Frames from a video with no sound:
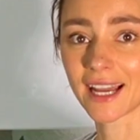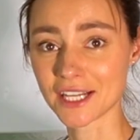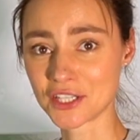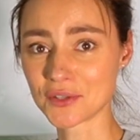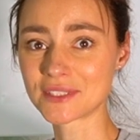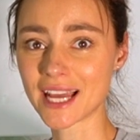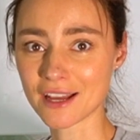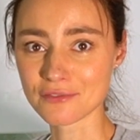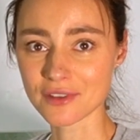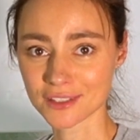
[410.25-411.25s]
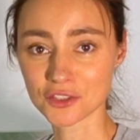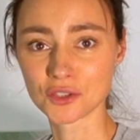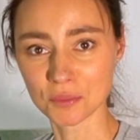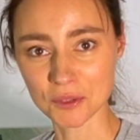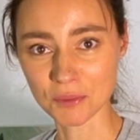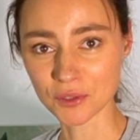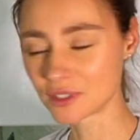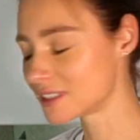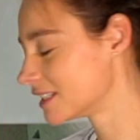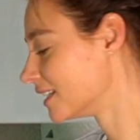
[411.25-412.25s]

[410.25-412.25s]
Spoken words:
I don't have a soup spoon,